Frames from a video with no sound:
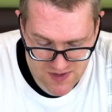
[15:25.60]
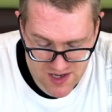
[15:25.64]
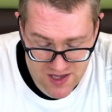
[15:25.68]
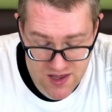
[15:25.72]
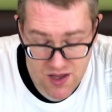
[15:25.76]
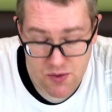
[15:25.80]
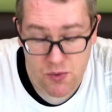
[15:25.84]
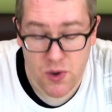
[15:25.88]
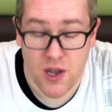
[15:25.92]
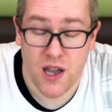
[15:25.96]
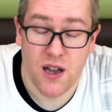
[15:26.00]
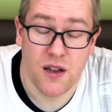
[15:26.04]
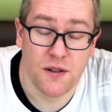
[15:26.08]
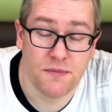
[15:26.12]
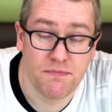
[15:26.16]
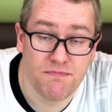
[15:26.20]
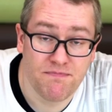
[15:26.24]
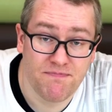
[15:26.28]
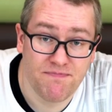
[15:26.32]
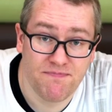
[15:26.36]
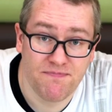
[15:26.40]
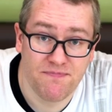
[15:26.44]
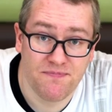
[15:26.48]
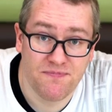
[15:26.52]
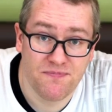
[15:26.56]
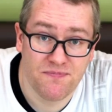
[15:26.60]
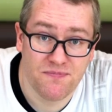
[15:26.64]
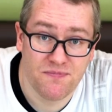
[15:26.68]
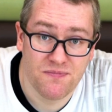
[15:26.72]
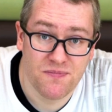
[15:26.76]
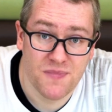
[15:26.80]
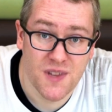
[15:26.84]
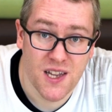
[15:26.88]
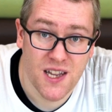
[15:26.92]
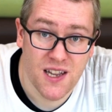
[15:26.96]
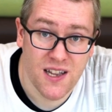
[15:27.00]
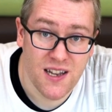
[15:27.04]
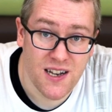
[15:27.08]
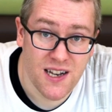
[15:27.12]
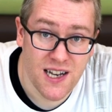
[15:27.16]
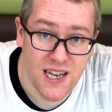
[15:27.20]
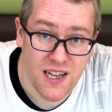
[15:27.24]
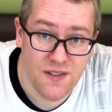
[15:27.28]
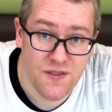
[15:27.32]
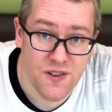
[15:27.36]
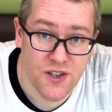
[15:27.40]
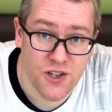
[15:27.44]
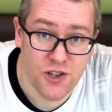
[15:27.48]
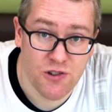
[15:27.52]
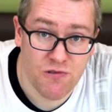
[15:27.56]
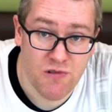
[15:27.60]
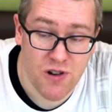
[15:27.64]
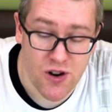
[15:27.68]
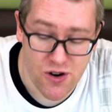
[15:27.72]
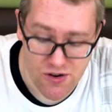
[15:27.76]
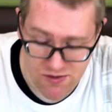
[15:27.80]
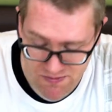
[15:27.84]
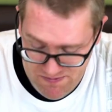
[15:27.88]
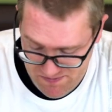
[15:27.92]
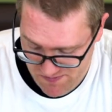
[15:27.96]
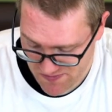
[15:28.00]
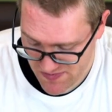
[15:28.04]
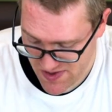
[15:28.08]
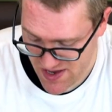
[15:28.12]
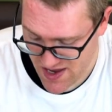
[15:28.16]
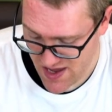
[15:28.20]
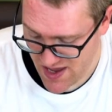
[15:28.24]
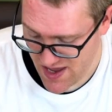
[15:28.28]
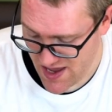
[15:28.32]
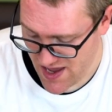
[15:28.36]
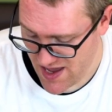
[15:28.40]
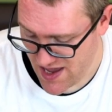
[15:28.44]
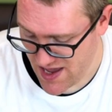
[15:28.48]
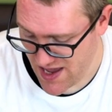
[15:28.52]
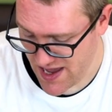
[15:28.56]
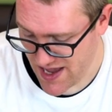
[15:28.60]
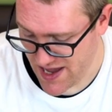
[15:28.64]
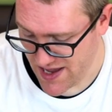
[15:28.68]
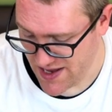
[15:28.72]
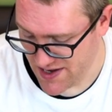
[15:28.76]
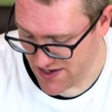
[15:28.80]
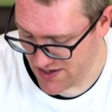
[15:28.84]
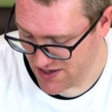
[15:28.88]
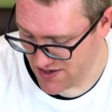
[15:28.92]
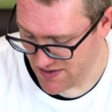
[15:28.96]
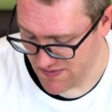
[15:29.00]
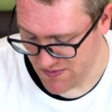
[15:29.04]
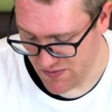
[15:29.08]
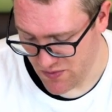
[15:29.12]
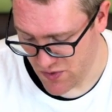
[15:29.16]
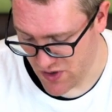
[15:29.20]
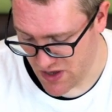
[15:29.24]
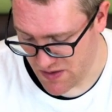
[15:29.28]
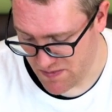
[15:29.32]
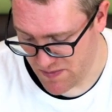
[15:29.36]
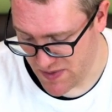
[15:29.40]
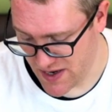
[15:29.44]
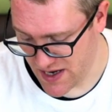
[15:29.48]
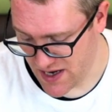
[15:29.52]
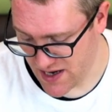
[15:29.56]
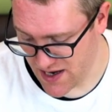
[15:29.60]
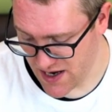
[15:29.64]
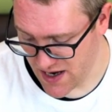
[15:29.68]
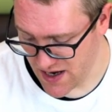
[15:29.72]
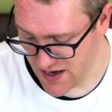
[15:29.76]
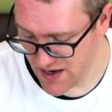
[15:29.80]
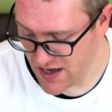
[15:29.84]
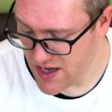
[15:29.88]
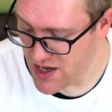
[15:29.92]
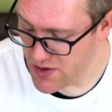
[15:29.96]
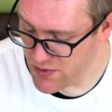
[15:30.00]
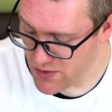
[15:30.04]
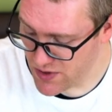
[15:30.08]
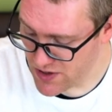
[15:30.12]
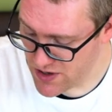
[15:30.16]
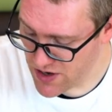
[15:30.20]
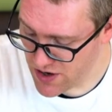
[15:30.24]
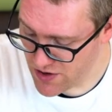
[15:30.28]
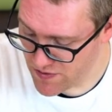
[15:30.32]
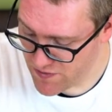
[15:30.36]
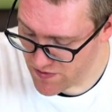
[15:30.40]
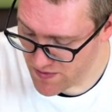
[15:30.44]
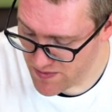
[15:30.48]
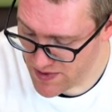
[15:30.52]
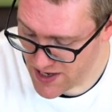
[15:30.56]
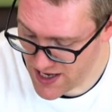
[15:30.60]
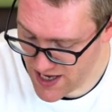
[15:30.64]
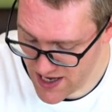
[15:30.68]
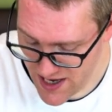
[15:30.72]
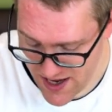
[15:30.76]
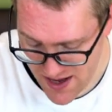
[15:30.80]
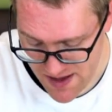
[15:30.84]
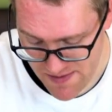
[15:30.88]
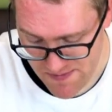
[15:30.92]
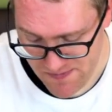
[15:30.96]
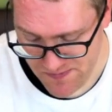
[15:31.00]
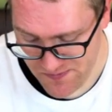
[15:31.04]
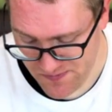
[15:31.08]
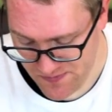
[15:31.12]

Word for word: And there we are. Leave it to grow, and with a bit of luck, it will go from here